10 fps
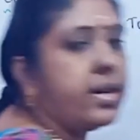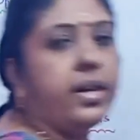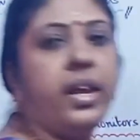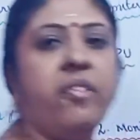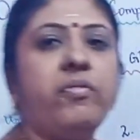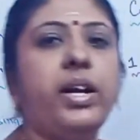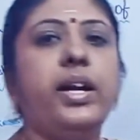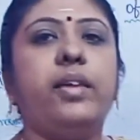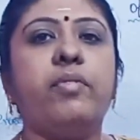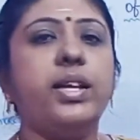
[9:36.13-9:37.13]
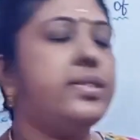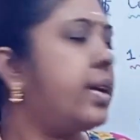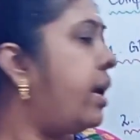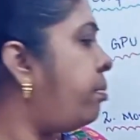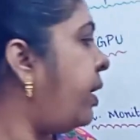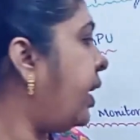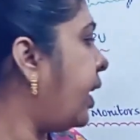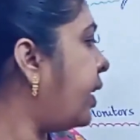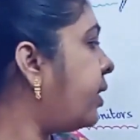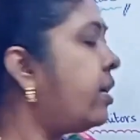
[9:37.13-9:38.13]
and every device can be
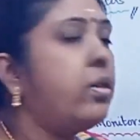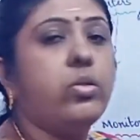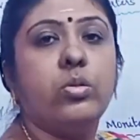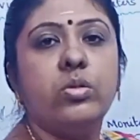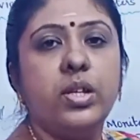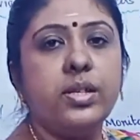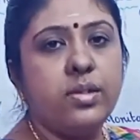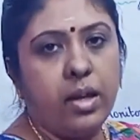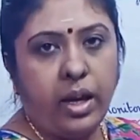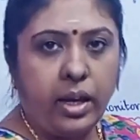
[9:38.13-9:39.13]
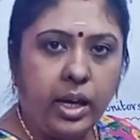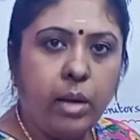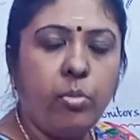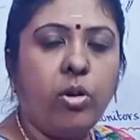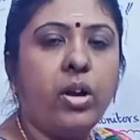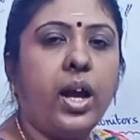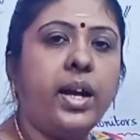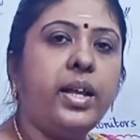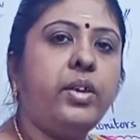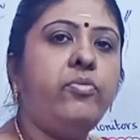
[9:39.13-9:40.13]
connected through this keyboard,
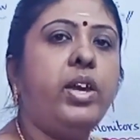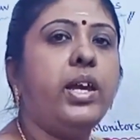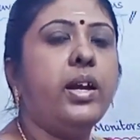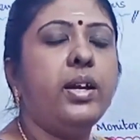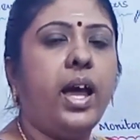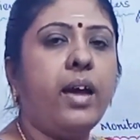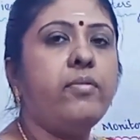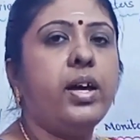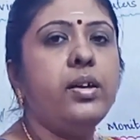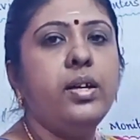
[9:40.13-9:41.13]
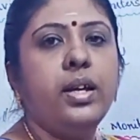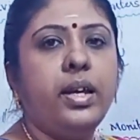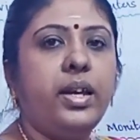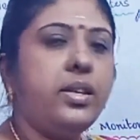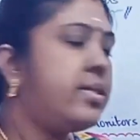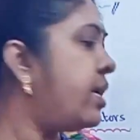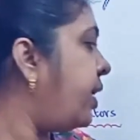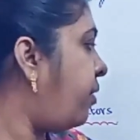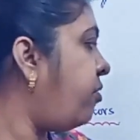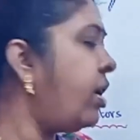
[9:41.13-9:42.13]
and we can have each and
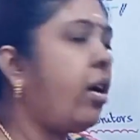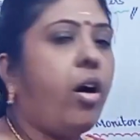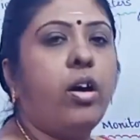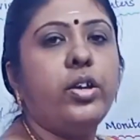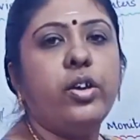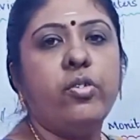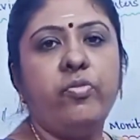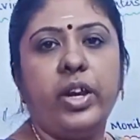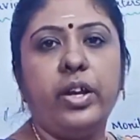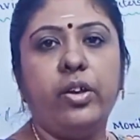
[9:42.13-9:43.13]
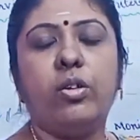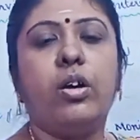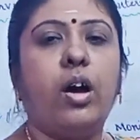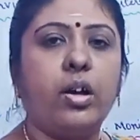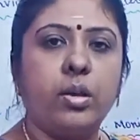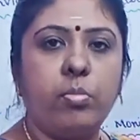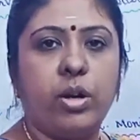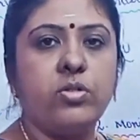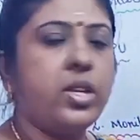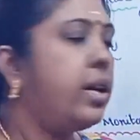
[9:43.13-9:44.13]
every audio, video or the
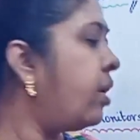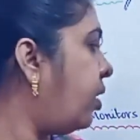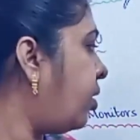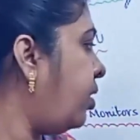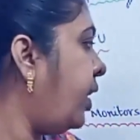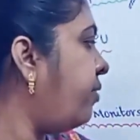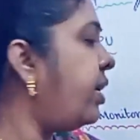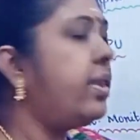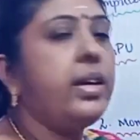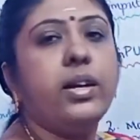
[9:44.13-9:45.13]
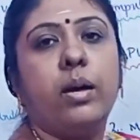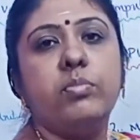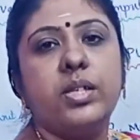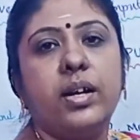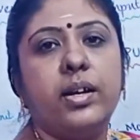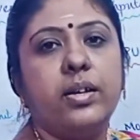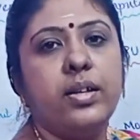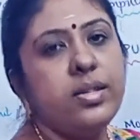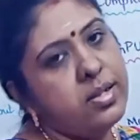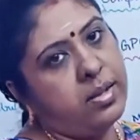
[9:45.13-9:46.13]
browsing control, everything comes under
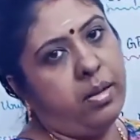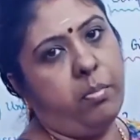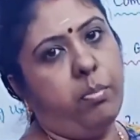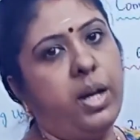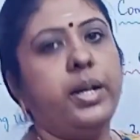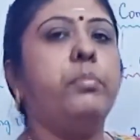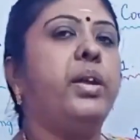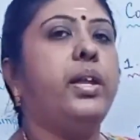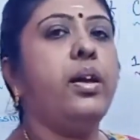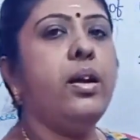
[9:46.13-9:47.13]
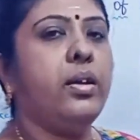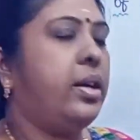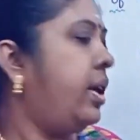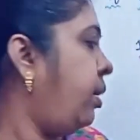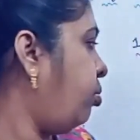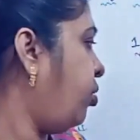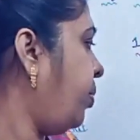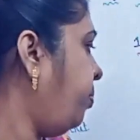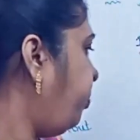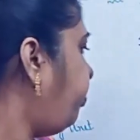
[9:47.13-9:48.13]
this multimedia keyboard.
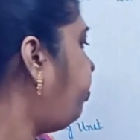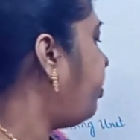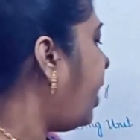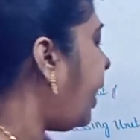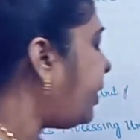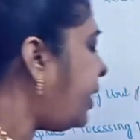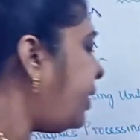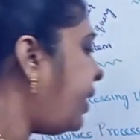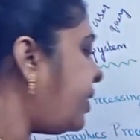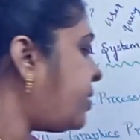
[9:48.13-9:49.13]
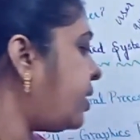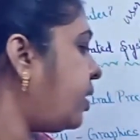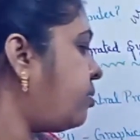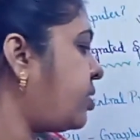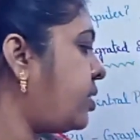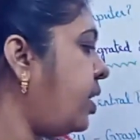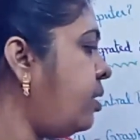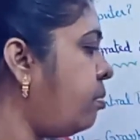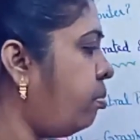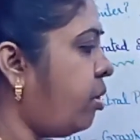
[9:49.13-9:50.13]
And then next comes the
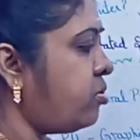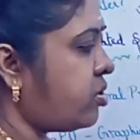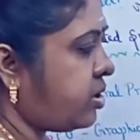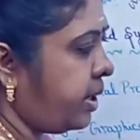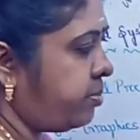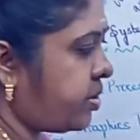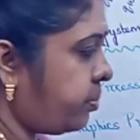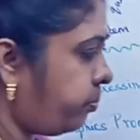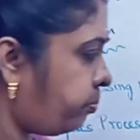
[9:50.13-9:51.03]
mouse types.